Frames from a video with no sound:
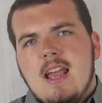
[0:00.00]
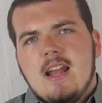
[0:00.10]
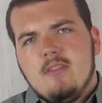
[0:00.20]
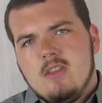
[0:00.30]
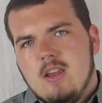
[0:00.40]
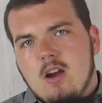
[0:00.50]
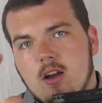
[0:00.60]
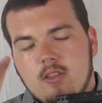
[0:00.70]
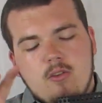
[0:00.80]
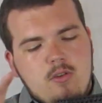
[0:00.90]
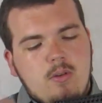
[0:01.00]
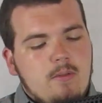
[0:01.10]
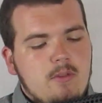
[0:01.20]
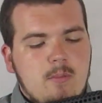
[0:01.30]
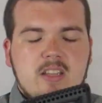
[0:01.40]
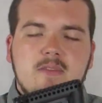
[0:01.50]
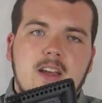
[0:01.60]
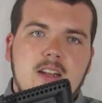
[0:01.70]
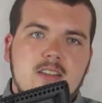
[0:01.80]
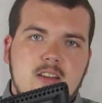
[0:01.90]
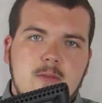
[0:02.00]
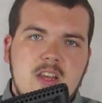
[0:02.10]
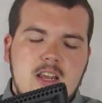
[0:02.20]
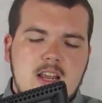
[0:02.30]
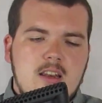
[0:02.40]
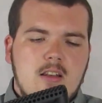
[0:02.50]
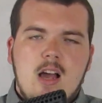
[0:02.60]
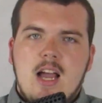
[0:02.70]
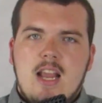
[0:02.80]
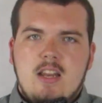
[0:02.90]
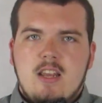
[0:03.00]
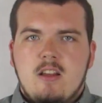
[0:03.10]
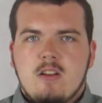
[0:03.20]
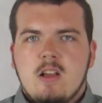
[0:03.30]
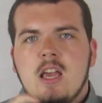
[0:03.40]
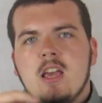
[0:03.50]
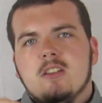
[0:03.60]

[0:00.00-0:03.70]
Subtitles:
And the other unit for the MOSFET is going to be in line here,